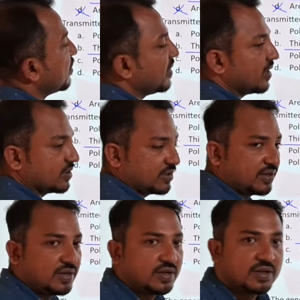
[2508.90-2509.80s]
and minerals,
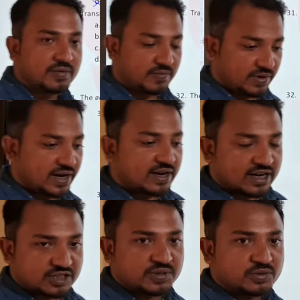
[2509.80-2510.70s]
where light
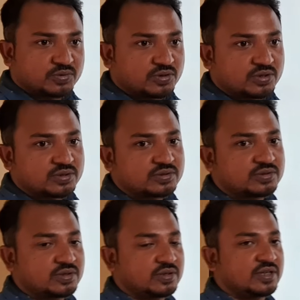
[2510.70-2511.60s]
transmit through
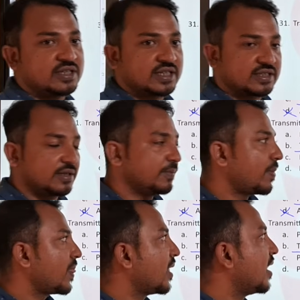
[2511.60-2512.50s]
the thin section.
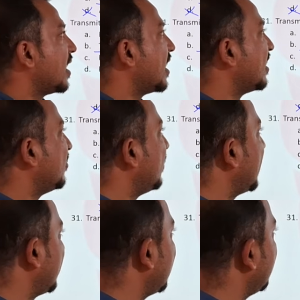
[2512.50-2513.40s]
And
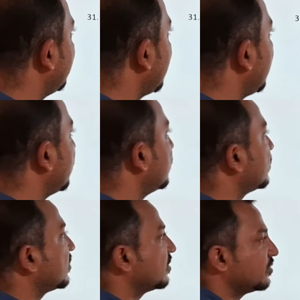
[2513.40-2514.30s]
reflected we
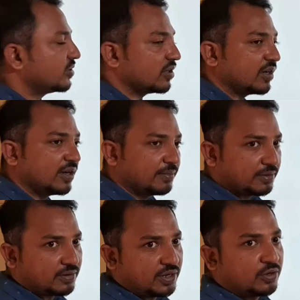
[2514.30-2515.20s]
use to
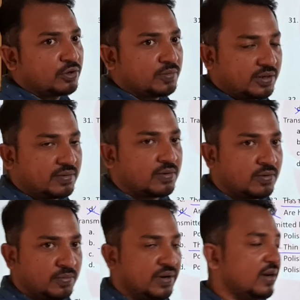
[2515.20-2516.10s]
study economic or
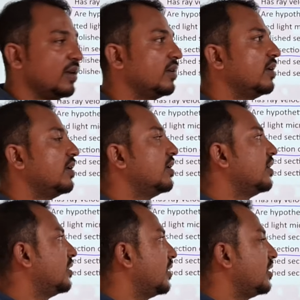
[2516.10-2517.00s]
ore mineral,
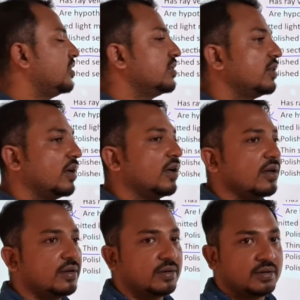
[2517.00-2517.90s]
that is
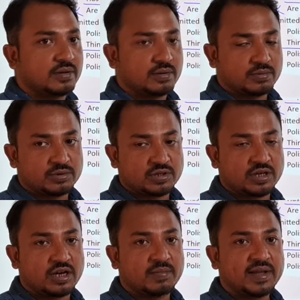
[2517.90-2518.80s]

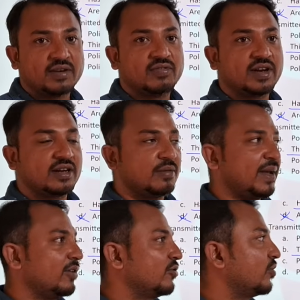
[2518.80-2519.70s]
studied by reflected
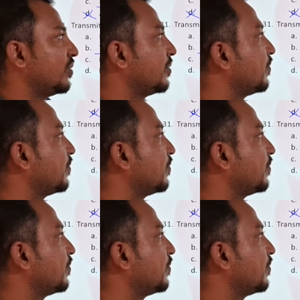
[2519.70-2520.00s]
microscopy.